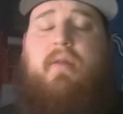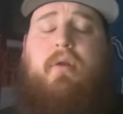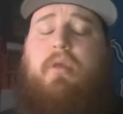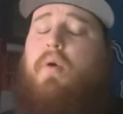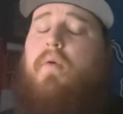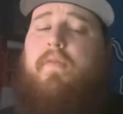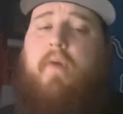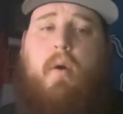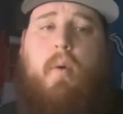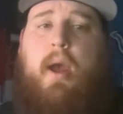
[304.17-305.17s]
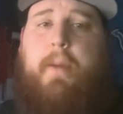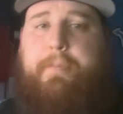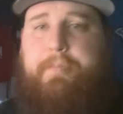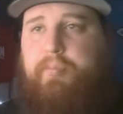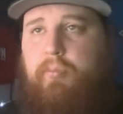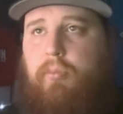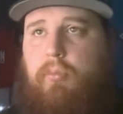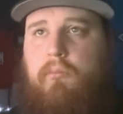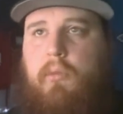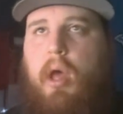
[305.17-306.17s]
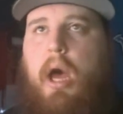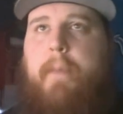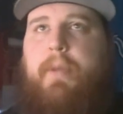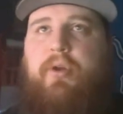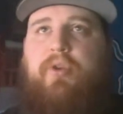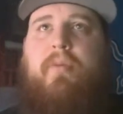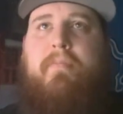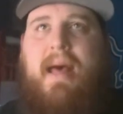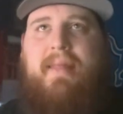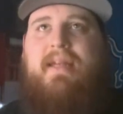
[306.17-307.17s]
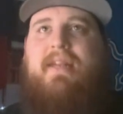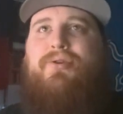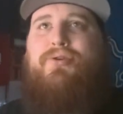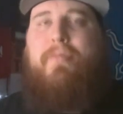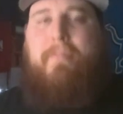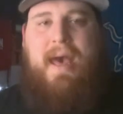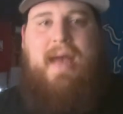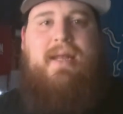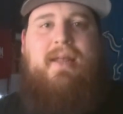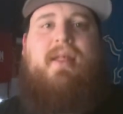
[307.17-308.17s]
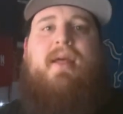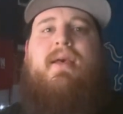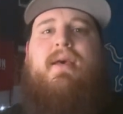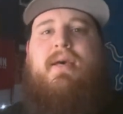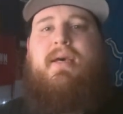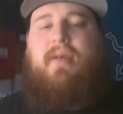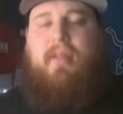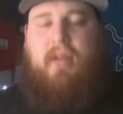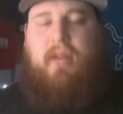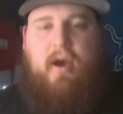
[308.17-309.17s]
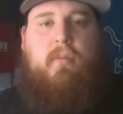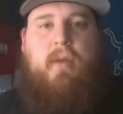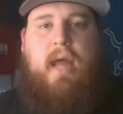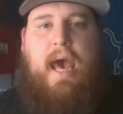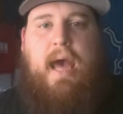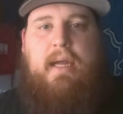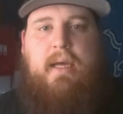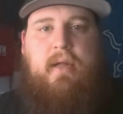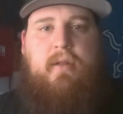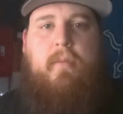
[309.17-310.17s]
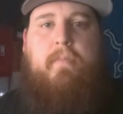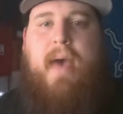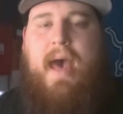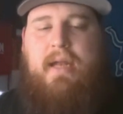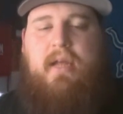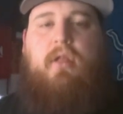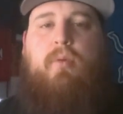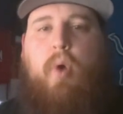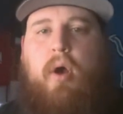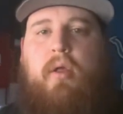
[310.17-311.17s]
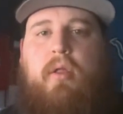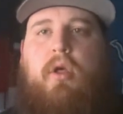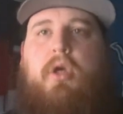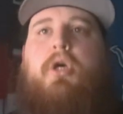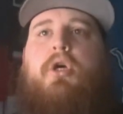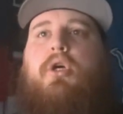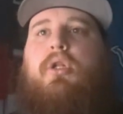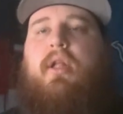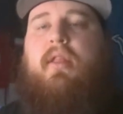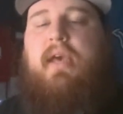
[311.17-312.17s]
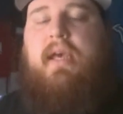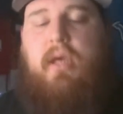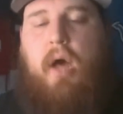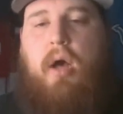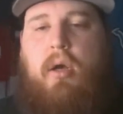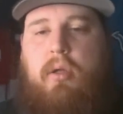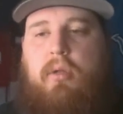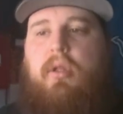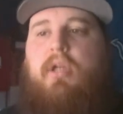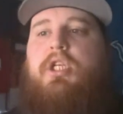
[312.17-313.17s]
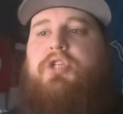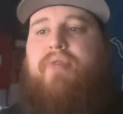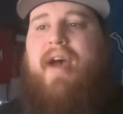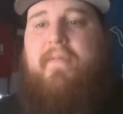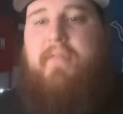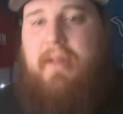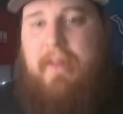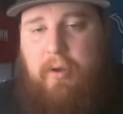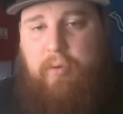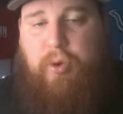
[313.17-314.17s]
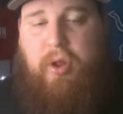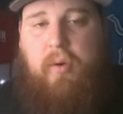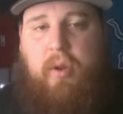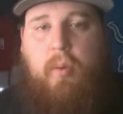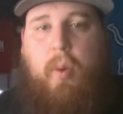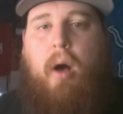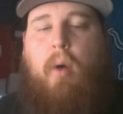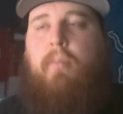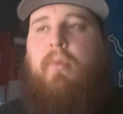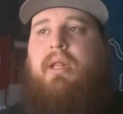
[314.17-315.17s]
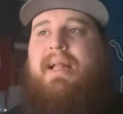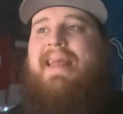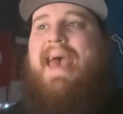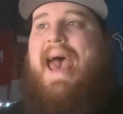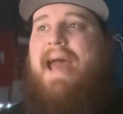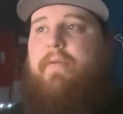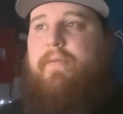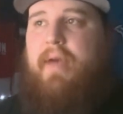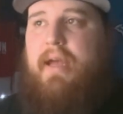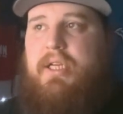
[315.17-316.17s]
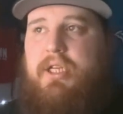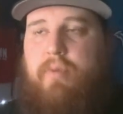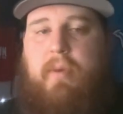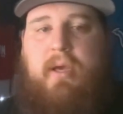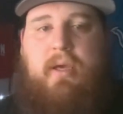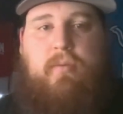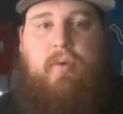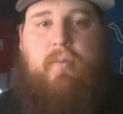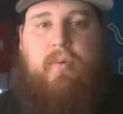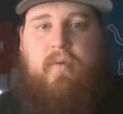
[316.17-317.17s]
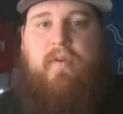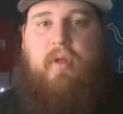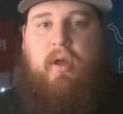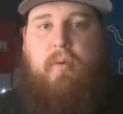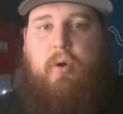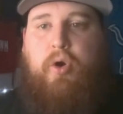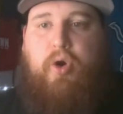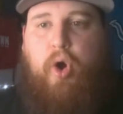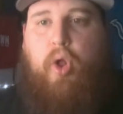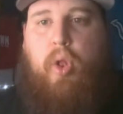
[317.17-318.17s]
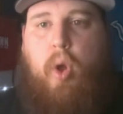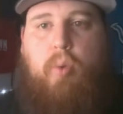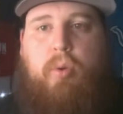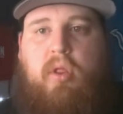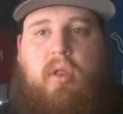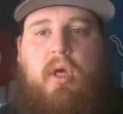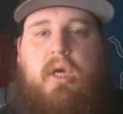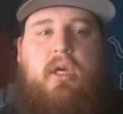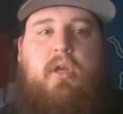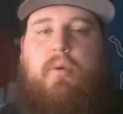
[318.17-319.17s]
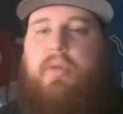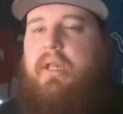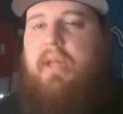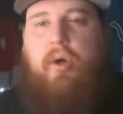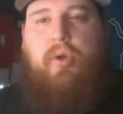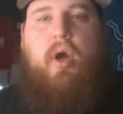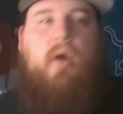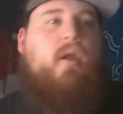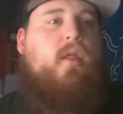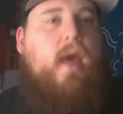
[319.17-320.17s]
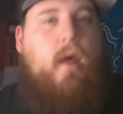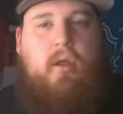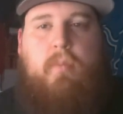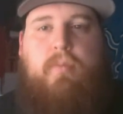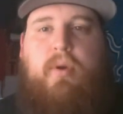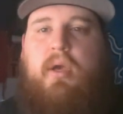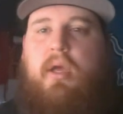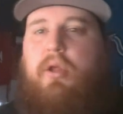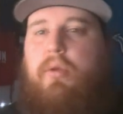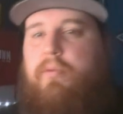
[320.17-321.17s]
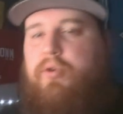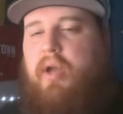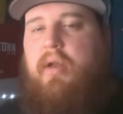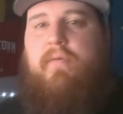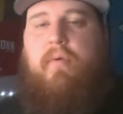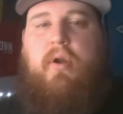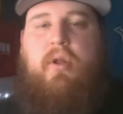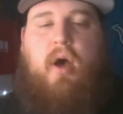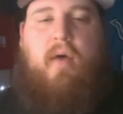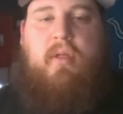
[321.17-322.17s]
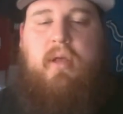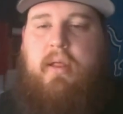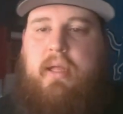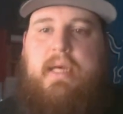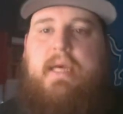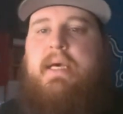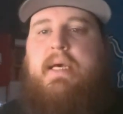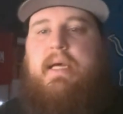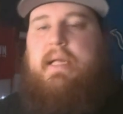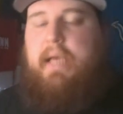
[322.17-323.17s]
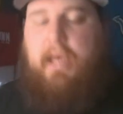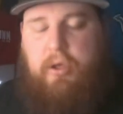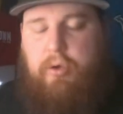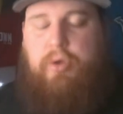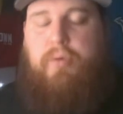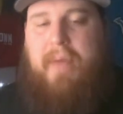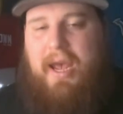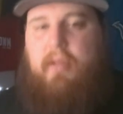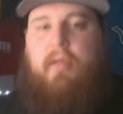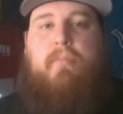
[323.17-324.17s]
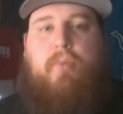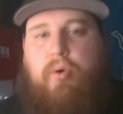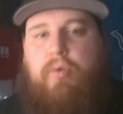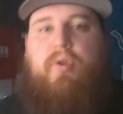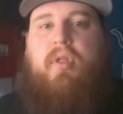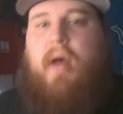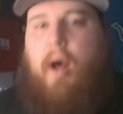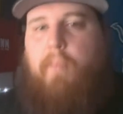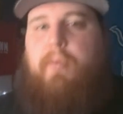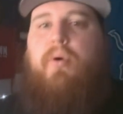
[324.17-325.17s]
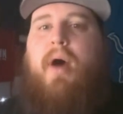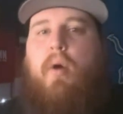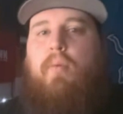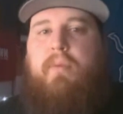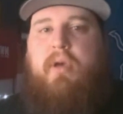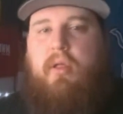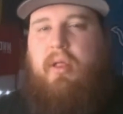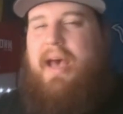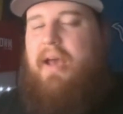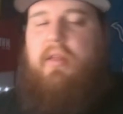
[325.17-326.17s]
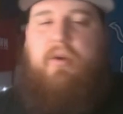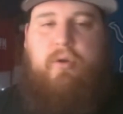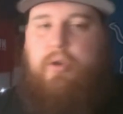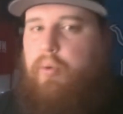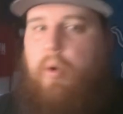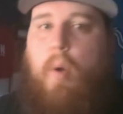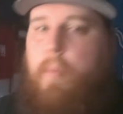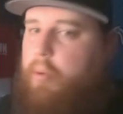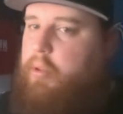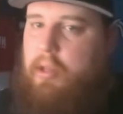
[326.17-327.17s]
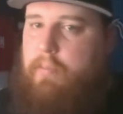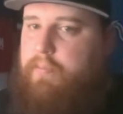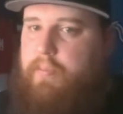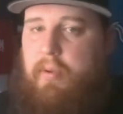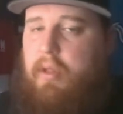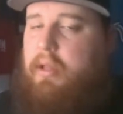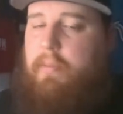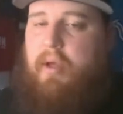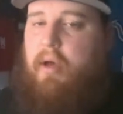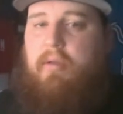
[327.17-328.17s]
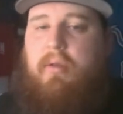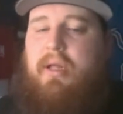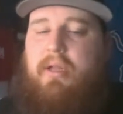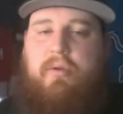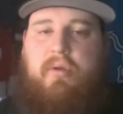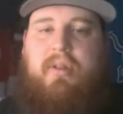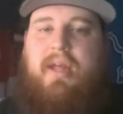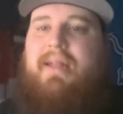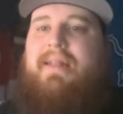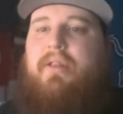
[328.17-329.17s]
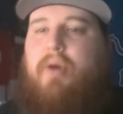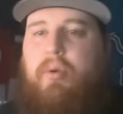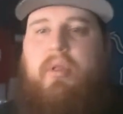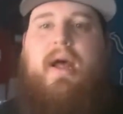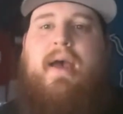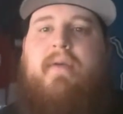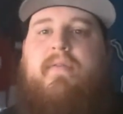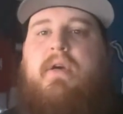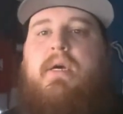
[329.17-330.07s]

they're so far away. But there's a method to the madness that Steve Yzerman had. The madness was, let's get young, let's draft really, really well, let's add free agents when we feel like we're close, you know, with the Dylan Larkins, Alex DeBrincat you traded for in the offseason. Like, you made some moves to help you out, because last year you were almost in the playoffs, and then you took that nosedive